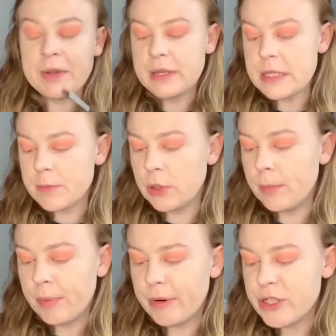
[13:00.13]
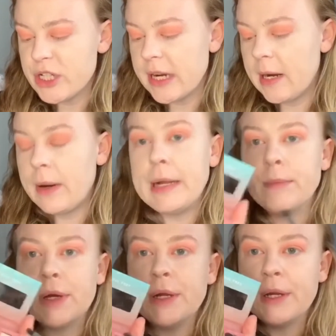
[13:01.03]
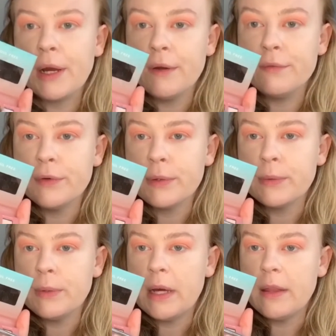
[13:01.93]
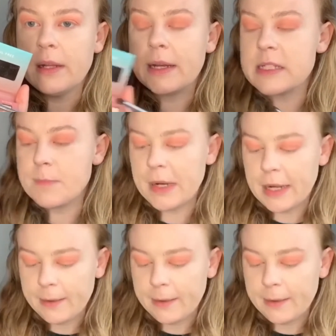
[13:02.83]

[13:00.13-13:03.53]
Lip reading: smaller brush now, and I'm gonna go for Cooler, the nice blue.